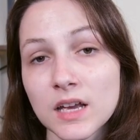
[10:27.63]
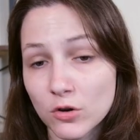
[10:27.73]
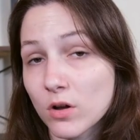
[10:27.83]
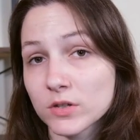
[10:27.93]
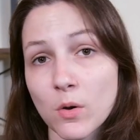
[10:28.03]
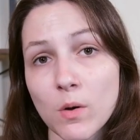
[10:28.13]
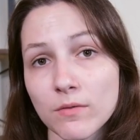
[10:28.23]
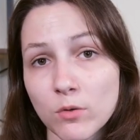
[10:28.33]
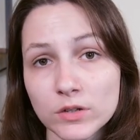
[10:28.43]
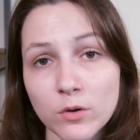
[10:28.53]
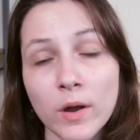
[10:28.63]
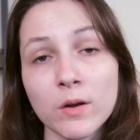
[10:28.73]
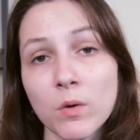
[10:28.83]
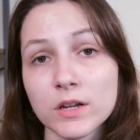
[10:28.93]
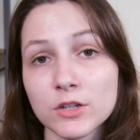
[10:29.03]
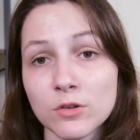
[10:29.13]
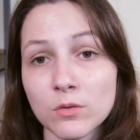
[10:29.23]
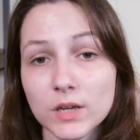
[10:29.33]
You're also, of course, going to want to